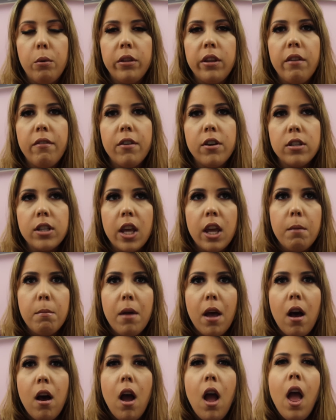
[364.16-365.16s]
When they first came
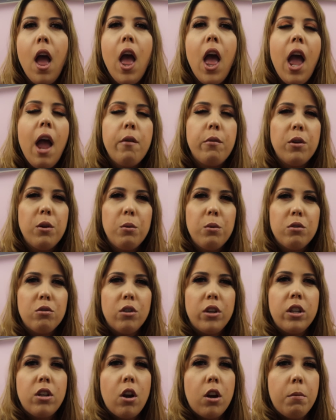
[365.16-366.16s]
out, everyone was
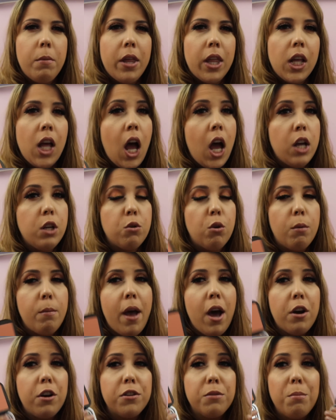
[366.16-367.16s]
really talking about the contour
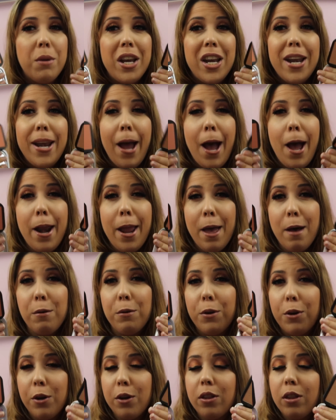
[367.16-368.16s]
powders, but not how
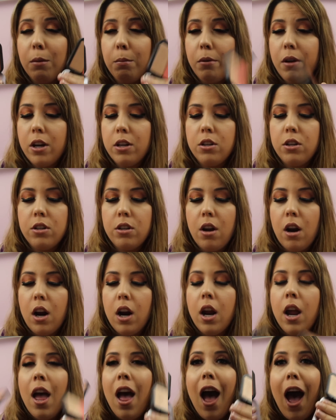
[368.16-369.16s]
good the blushes
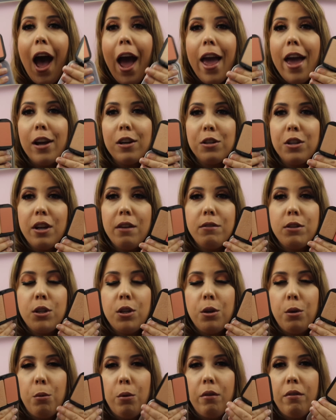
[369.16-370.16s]
are. I actually have
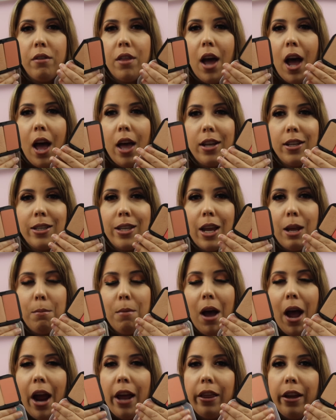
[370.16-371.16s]
2 of that same
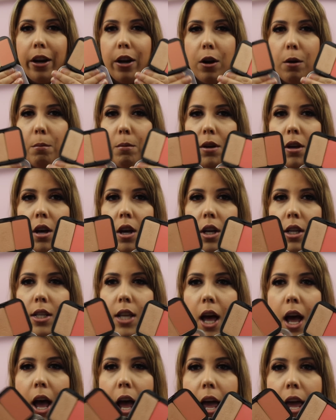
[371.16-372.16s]
highlighter because
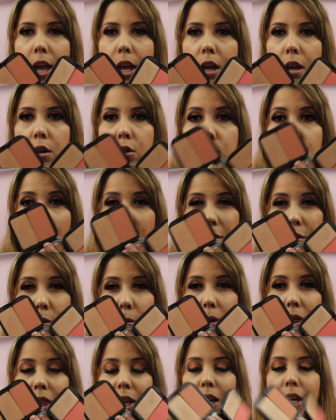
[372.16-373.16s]
I travel
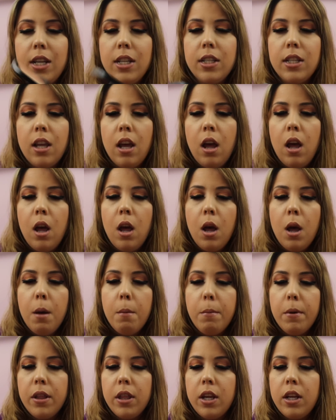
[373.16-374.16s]
with these.
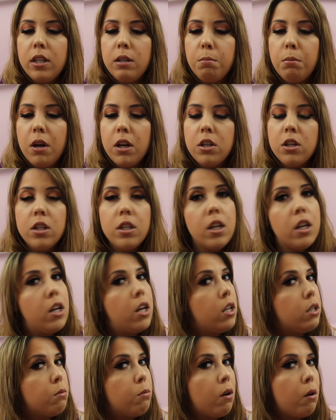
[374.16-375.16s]
But these blushes, it
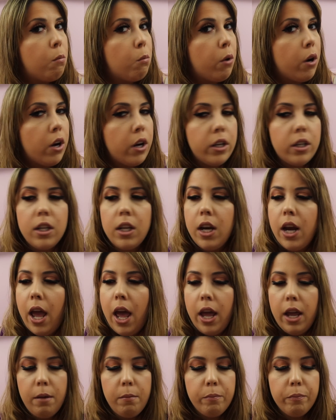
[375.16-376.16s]
is what I'm wearing
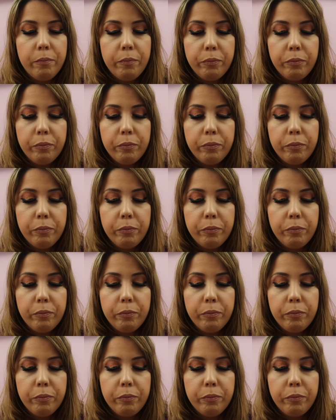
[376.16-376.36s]
today.